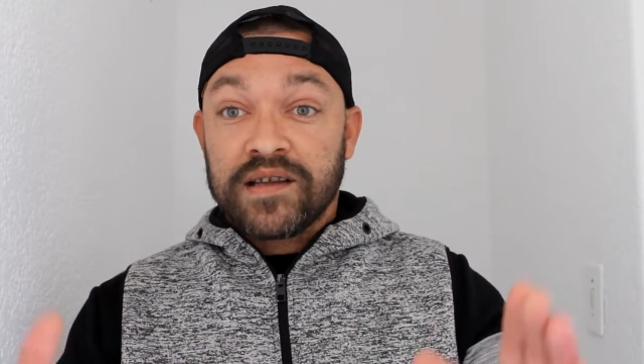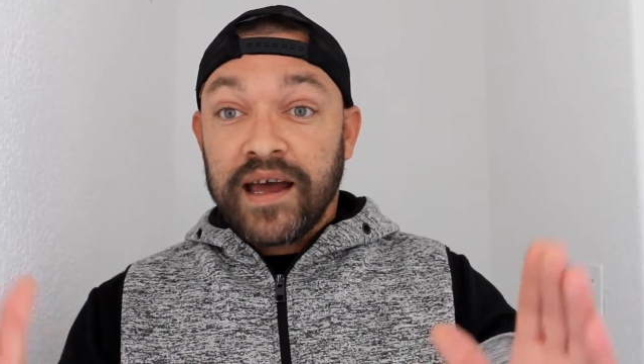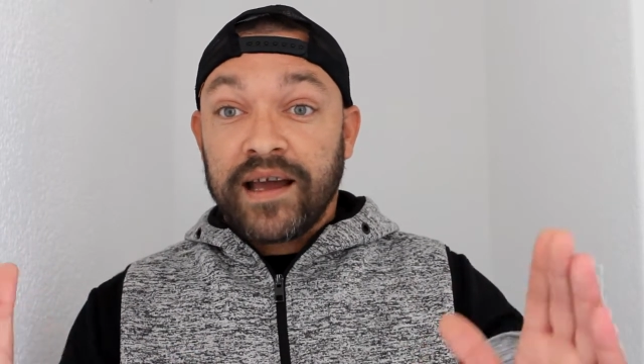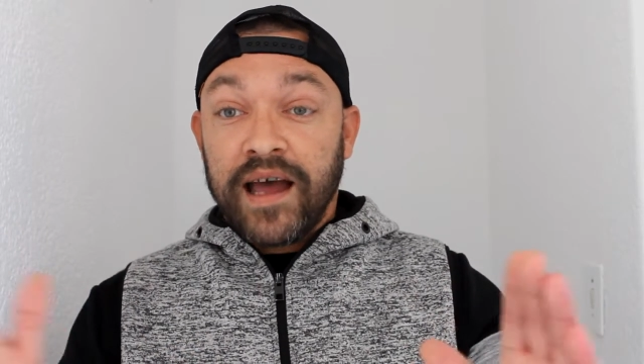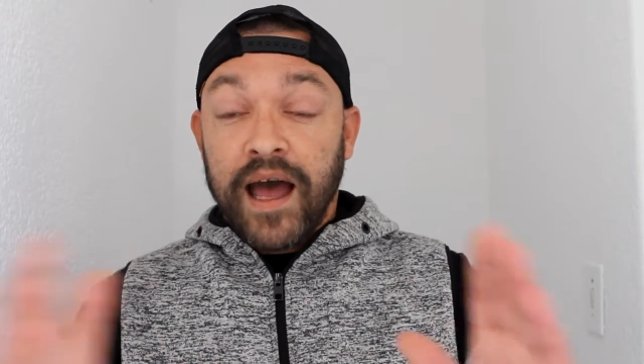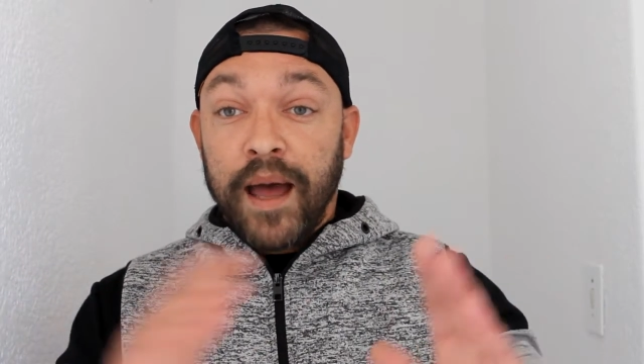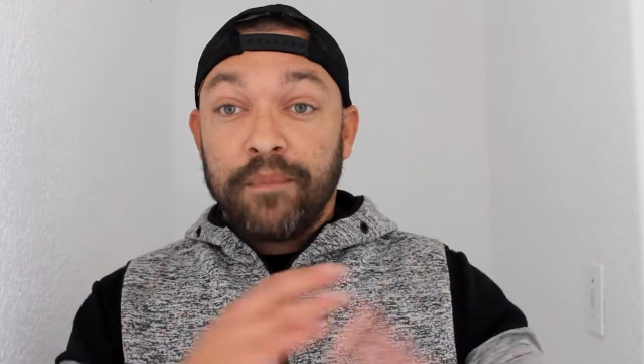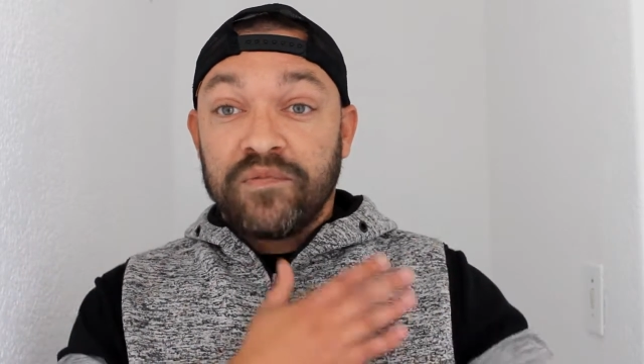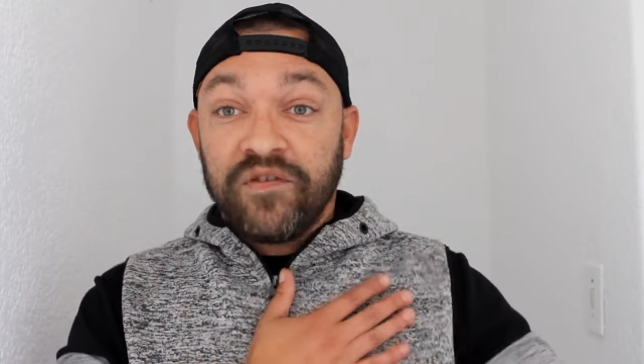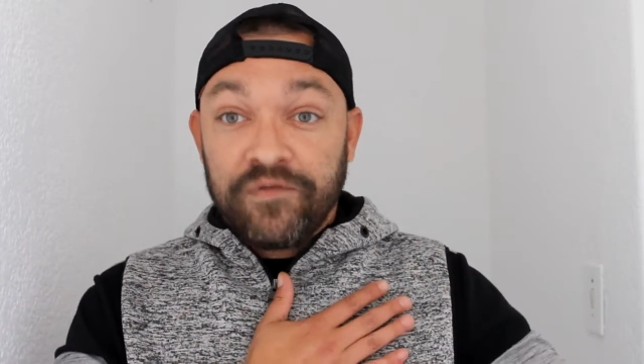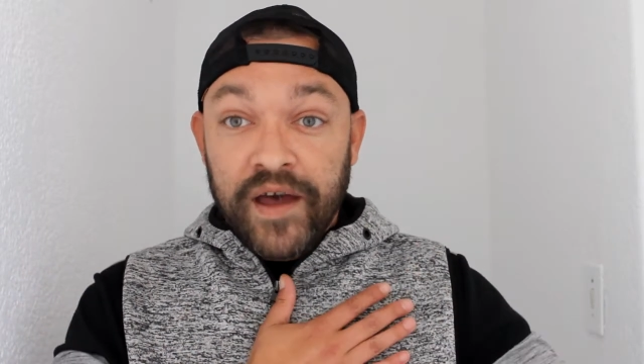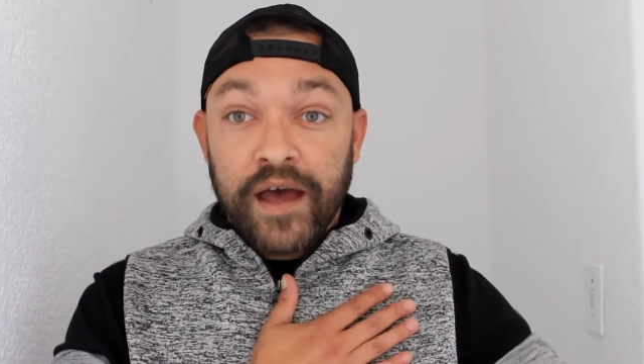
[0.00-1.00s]
like I'm a
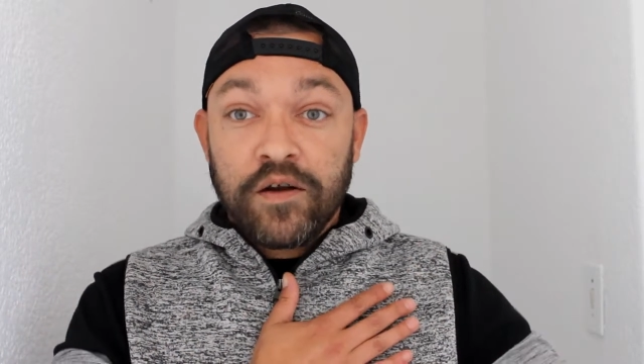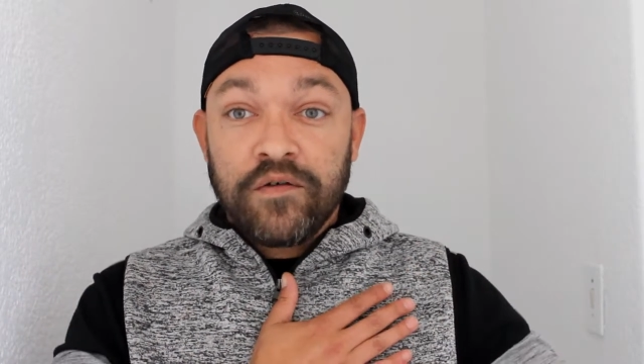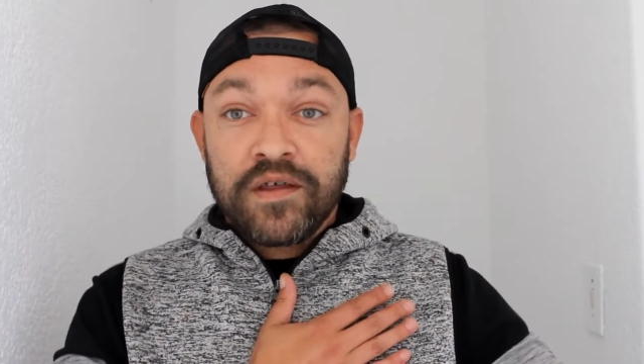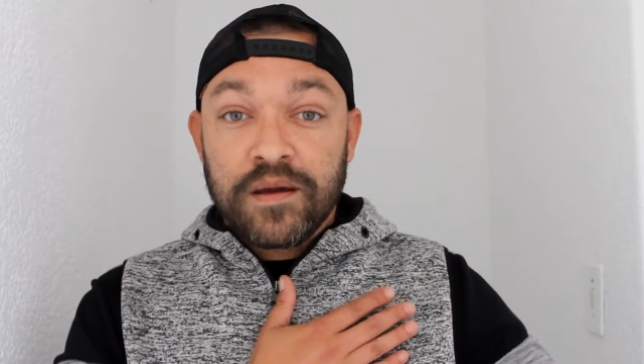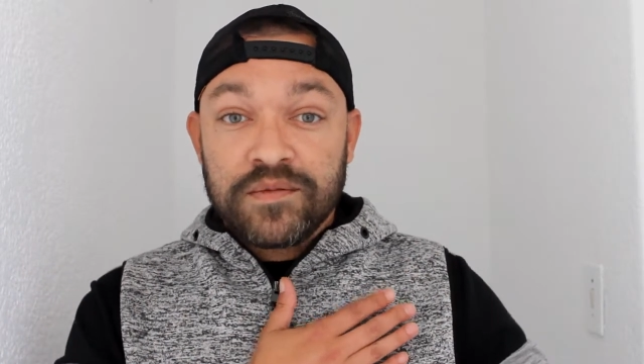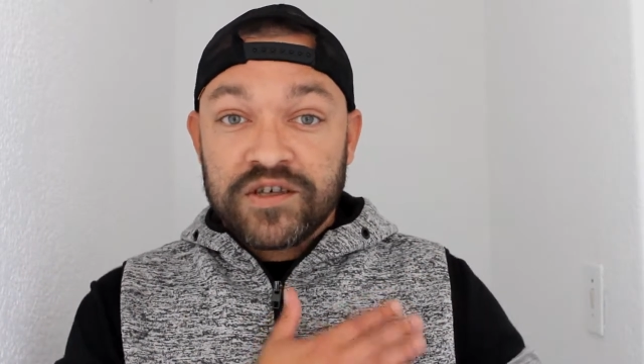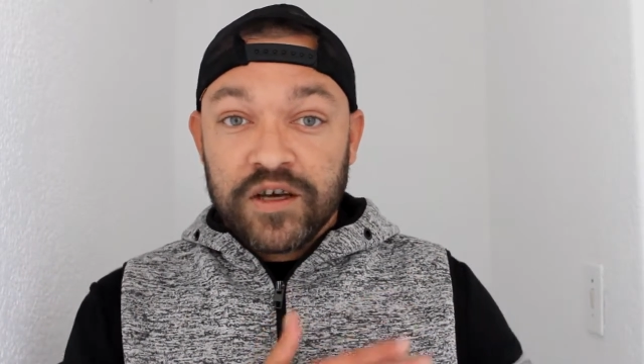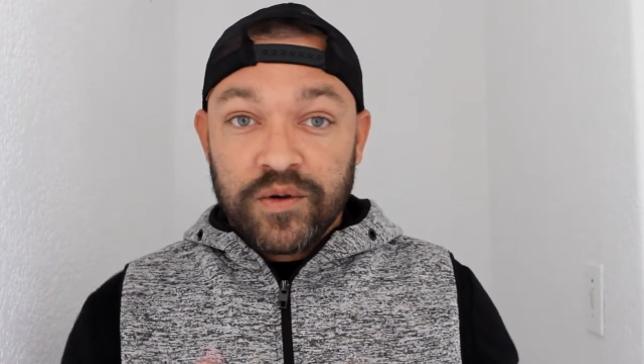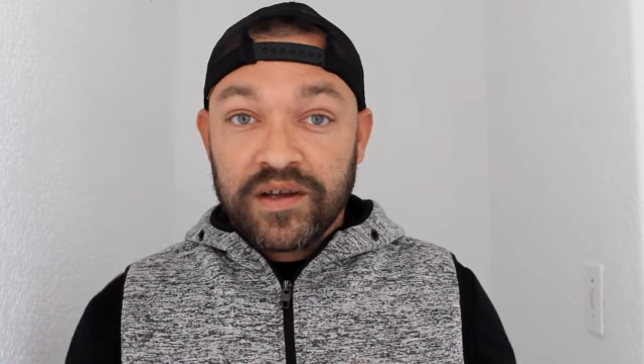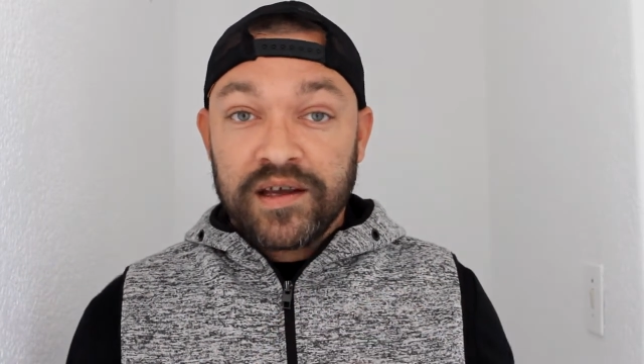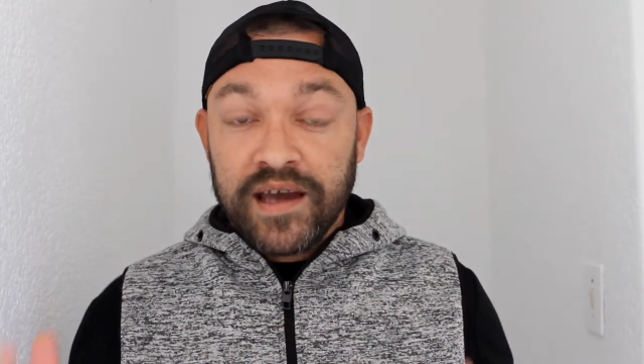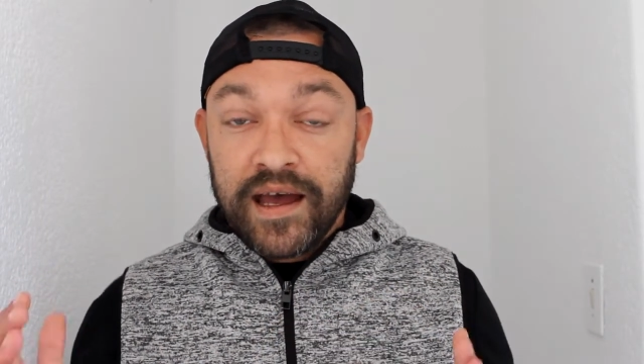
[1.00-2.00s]
fan of them,
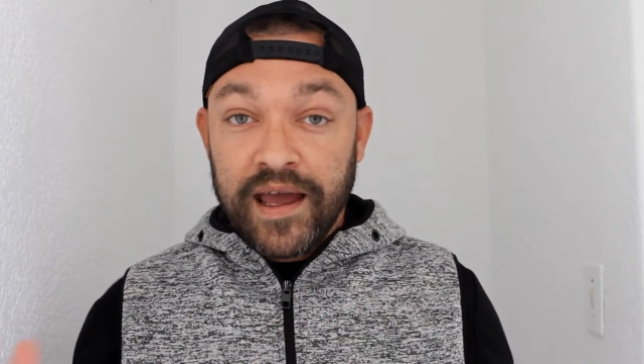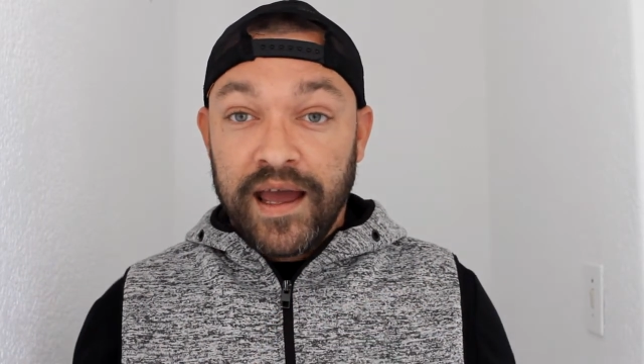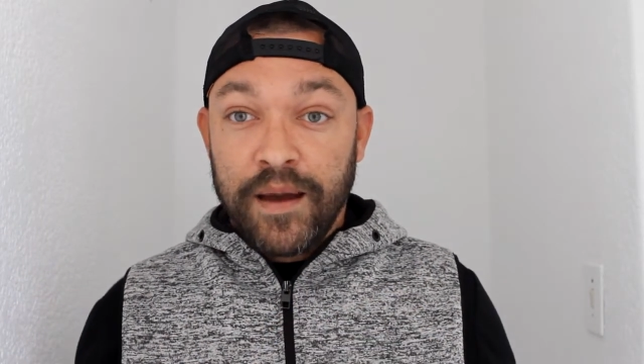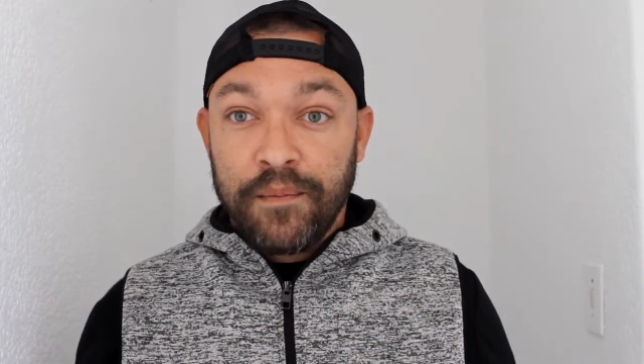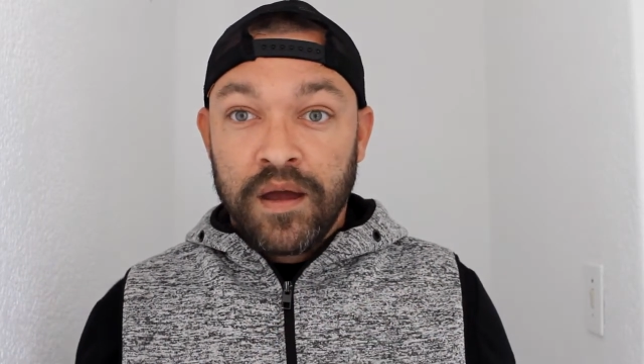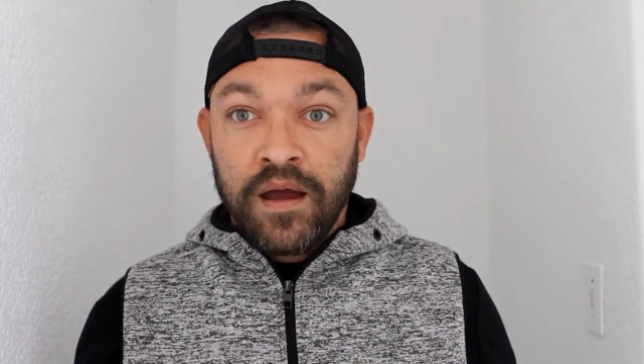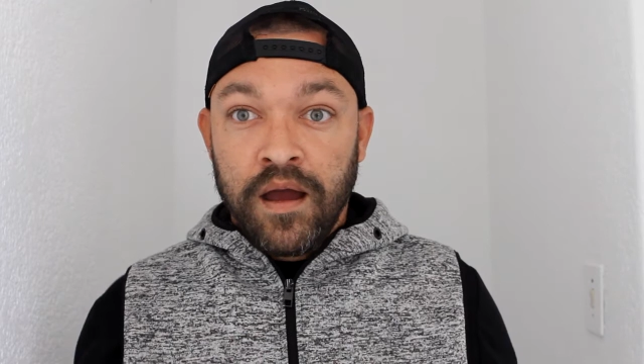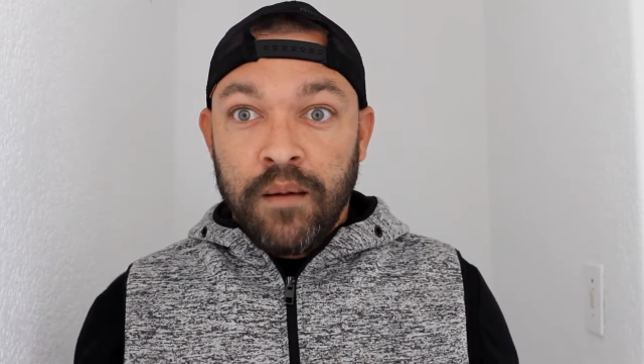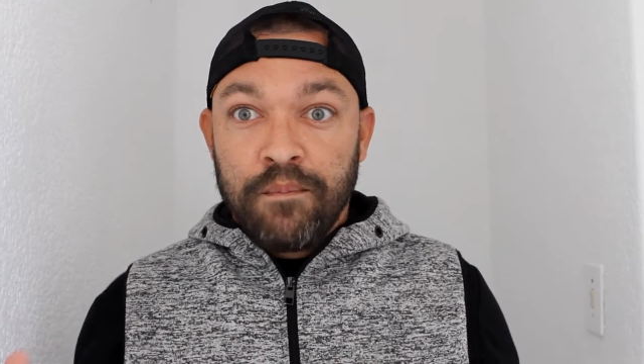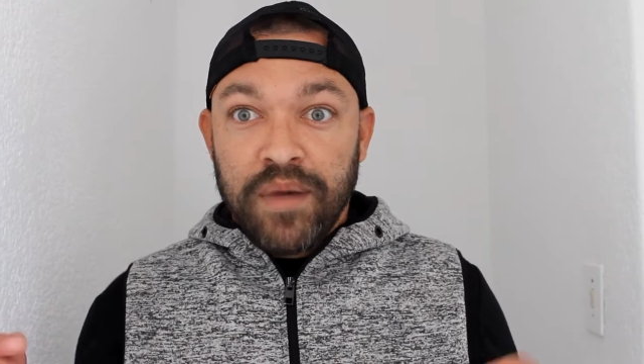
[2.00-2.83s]
genuinely I am,